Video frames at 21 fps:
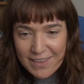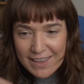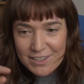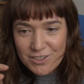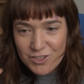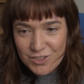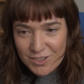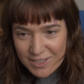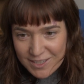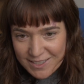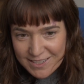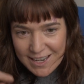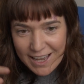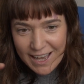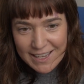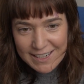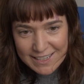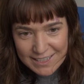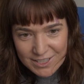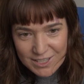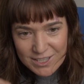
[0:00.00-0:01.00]
then just
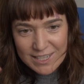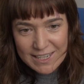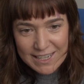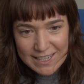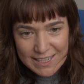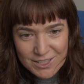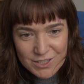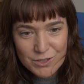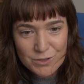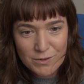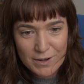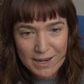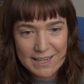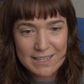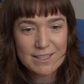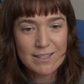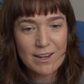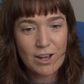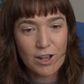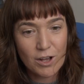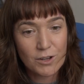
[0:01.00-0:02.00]
starting to
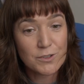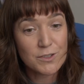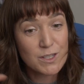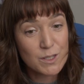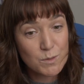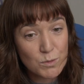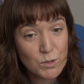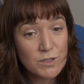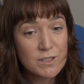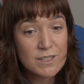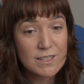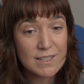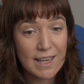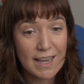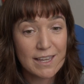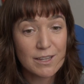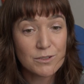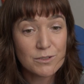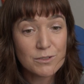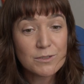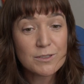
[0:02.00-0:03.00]
iterate on a small
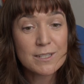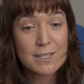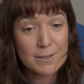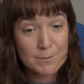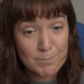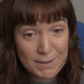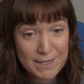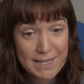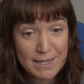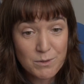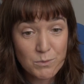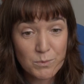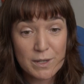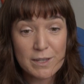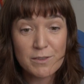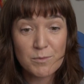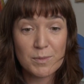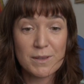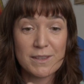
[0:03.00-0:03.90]
scale to begin with,